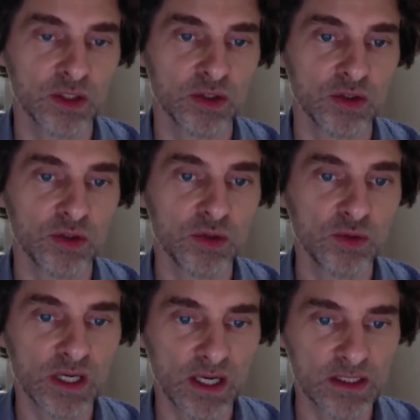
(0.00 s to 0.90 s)
new
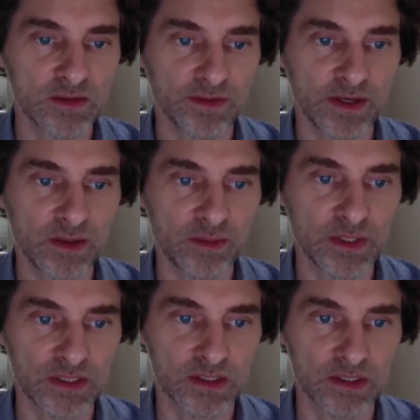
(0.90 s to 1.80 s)
kinds of
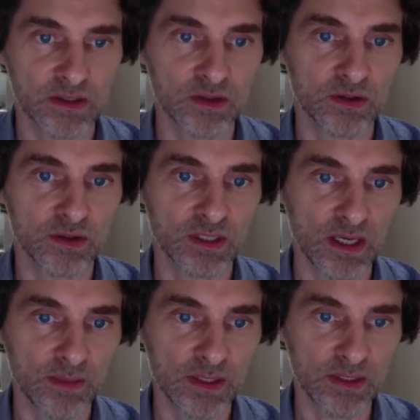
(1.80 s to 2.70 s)
therapies that are
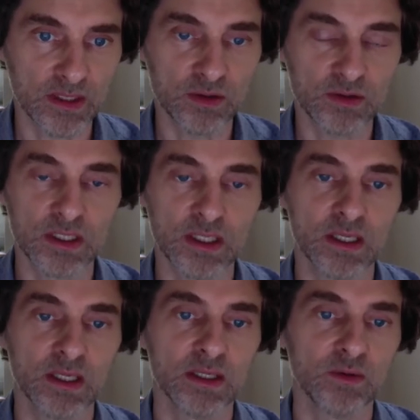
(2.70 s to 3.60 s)
coming now,
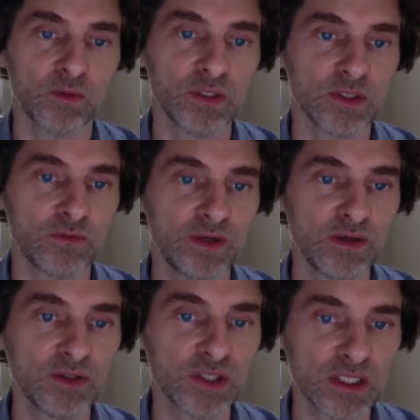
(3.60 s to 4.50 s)
which are
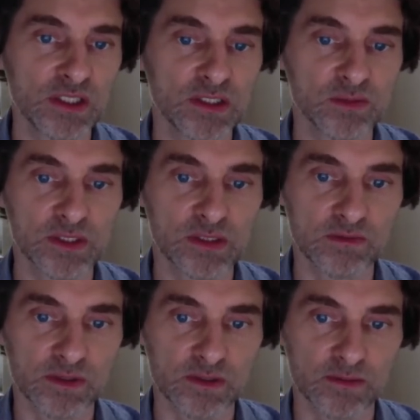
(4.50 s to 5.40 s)
very gene
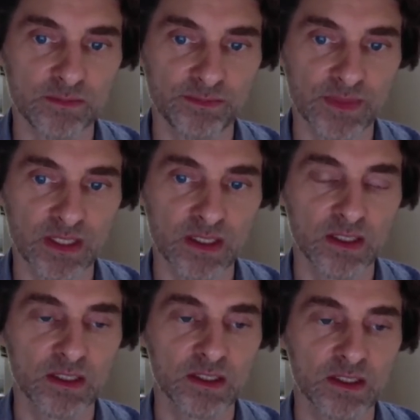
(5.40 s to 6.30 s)
specific.
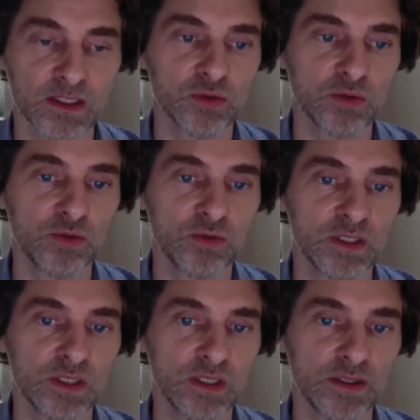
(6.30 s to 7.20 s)
So
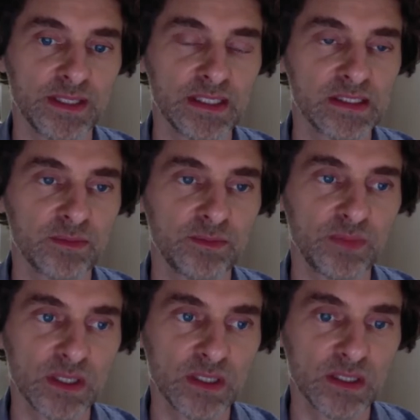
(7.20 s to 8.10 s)
that's a
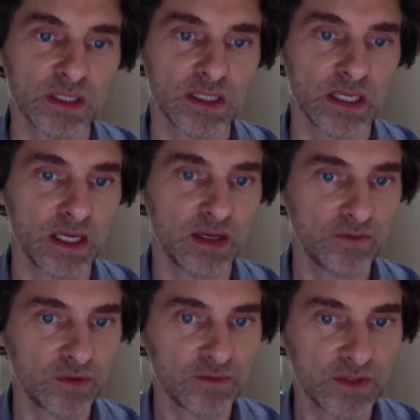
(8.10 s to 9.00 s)
big
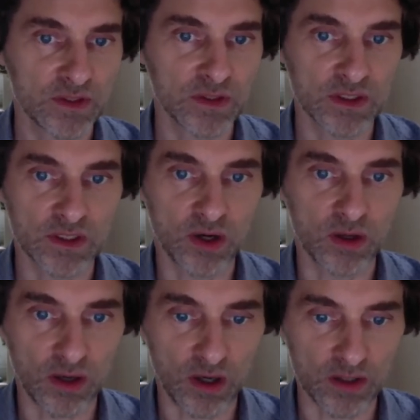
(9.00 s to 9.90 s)
effort we
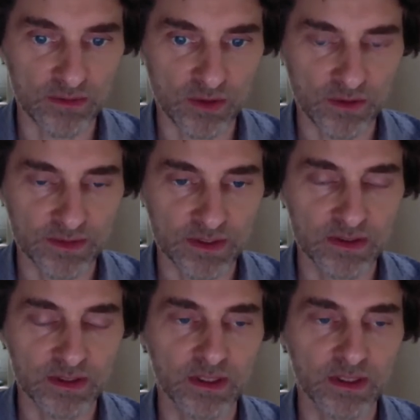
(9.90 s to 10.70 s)
are all involved in,